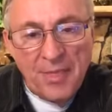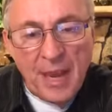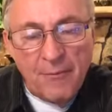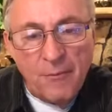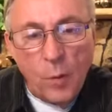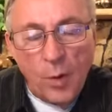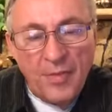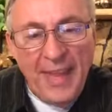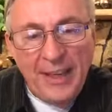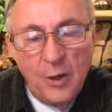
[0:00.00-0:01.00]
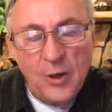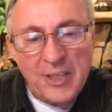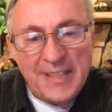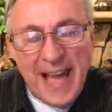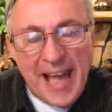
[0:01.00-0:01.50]
therefore, they
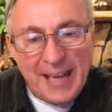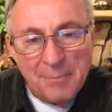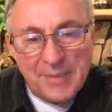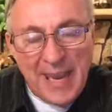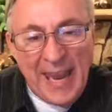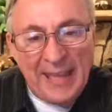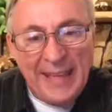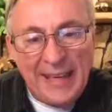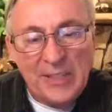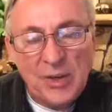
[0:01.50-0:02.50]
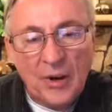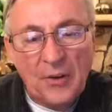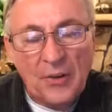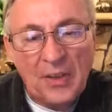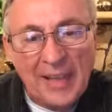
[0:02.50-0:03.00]
could not obtain
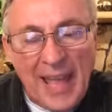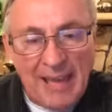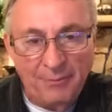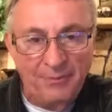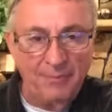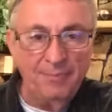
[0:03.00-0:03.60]
eternal life.